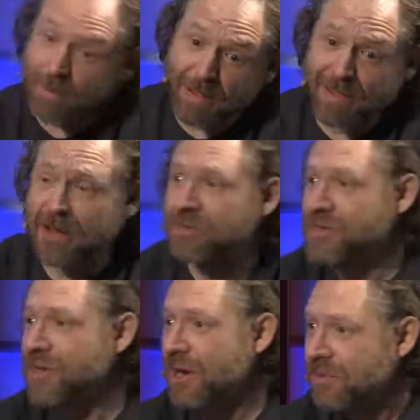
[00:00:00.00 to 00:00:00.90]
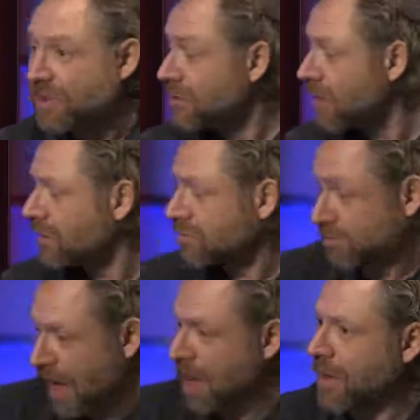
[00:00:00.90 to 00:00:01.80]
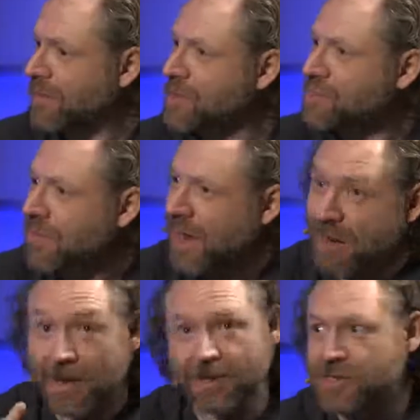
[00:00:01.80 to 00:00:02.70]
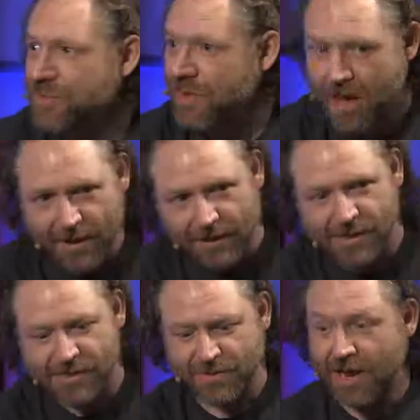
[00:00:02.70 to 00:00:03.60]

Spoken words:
Well, maybe that one's not real. Well, how about this one? How about this one? How about this